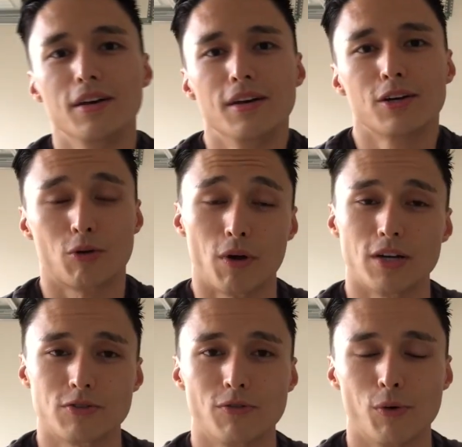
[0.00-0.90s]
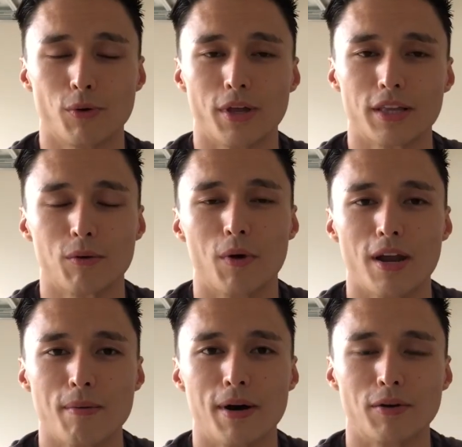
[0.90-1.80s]
garage floor like the one
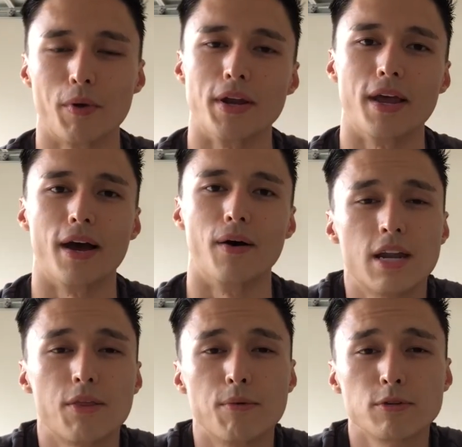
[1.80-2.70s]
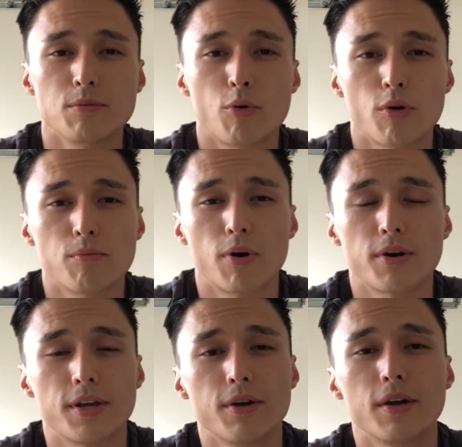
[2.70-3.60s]
I'm on right now. Now, the most important part
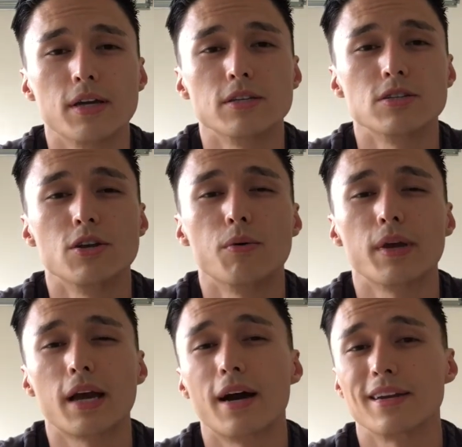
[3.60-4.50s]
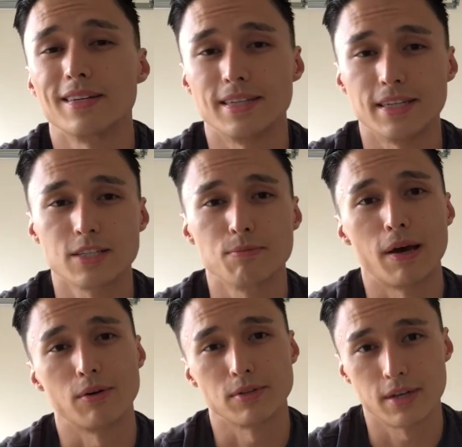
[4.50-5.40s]
here is knowing how to
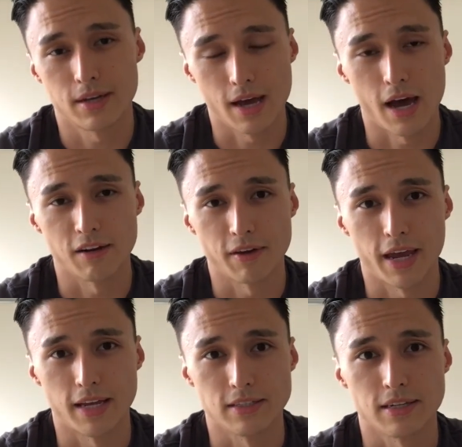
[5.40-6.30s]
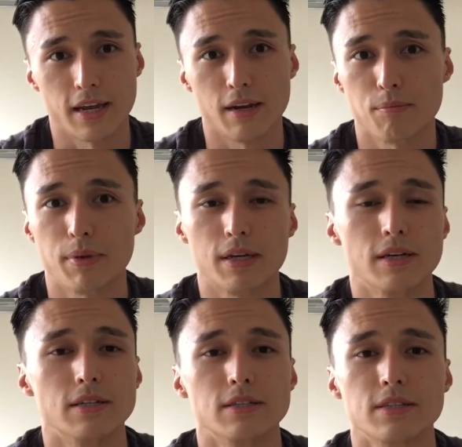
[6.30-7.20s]
dismount out of a handstand,
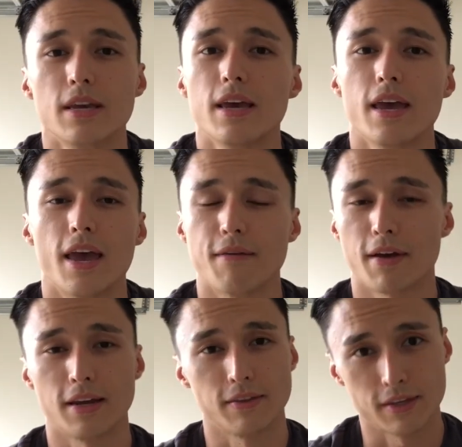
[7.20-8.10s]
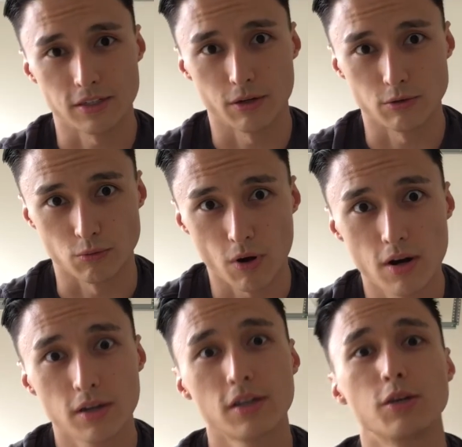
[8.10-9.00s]
because if anything goes
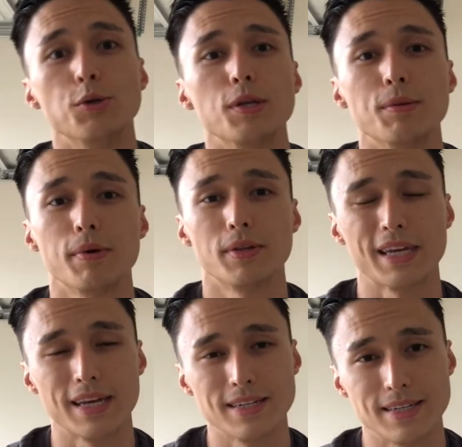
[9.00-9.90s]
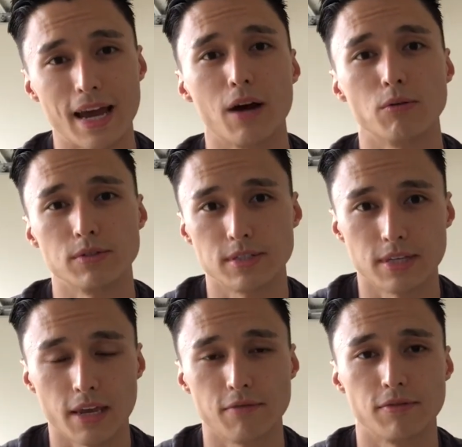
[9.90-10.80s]
wrong, you need to be able to get down
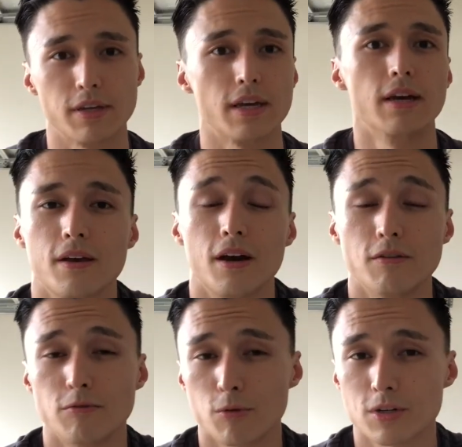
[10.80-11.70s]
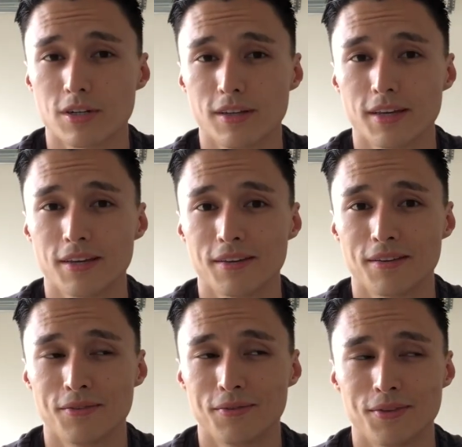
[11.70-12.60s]
safely. Unfortunately,
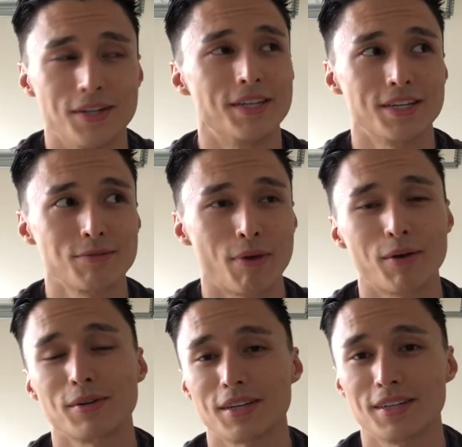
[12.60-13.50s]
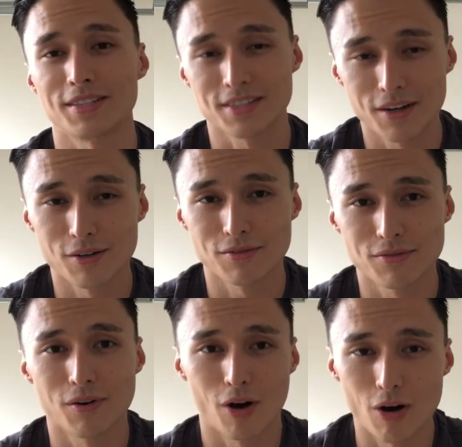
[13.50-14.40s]
the dismount itself
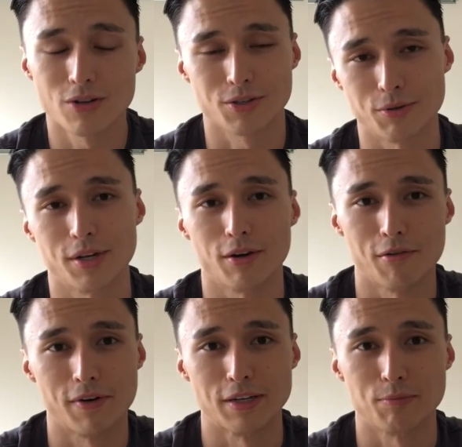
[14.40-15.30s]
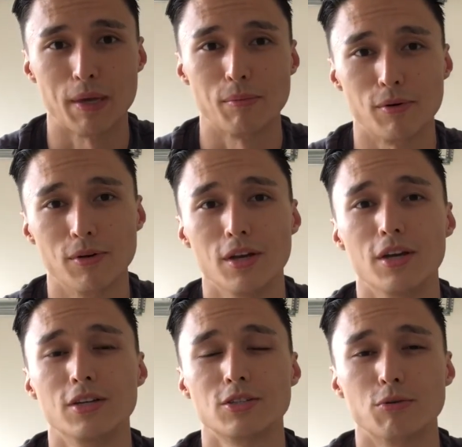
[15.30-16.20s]
also terrifies people.
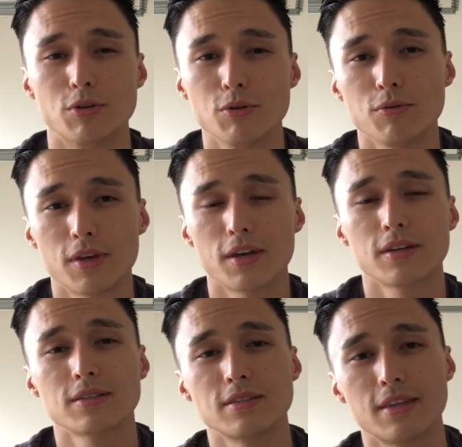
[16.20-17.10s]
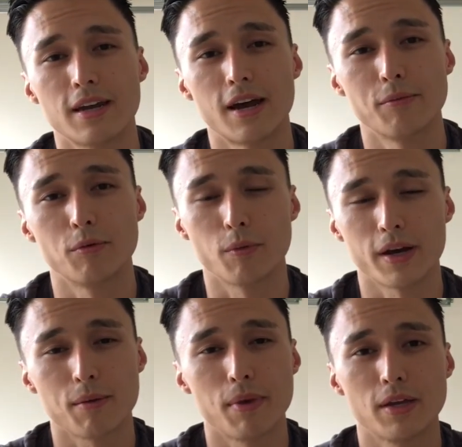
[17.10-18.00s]
So 2 things that I will
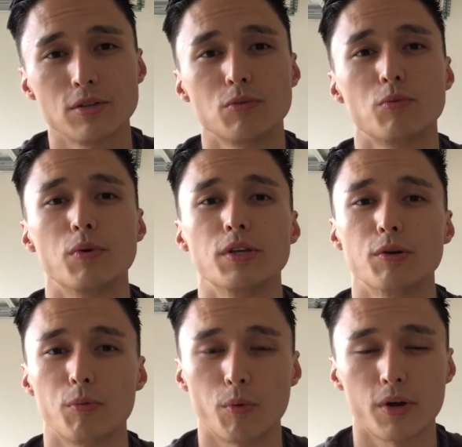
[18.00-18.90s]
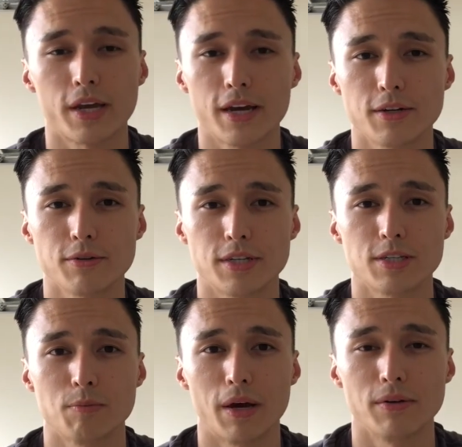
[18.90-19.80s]
recommend when you're working on your
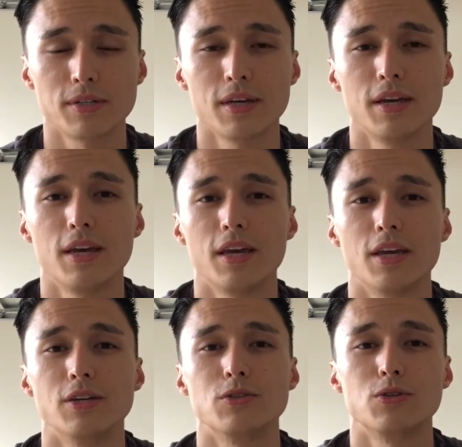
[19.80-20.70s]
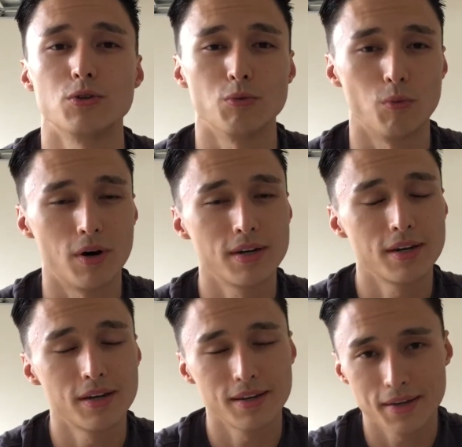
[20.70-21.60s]
dismount is to, 1,
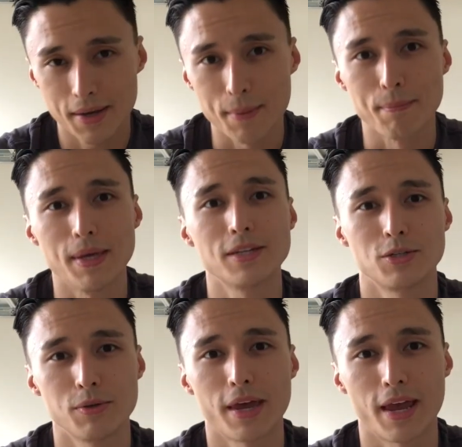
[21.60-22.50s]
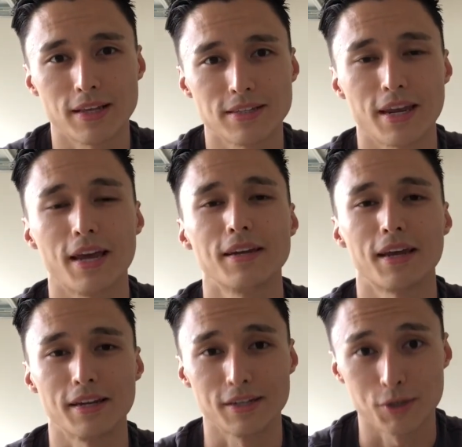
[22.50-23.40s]
commit to the handstand
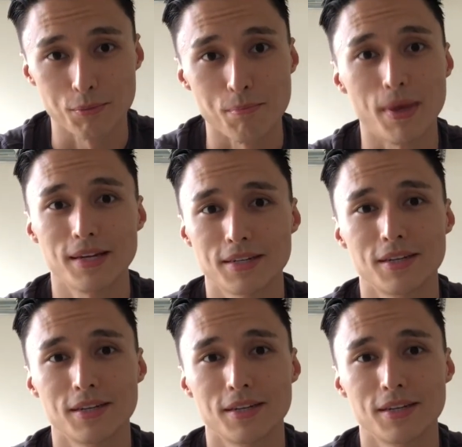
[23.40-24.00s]
and commit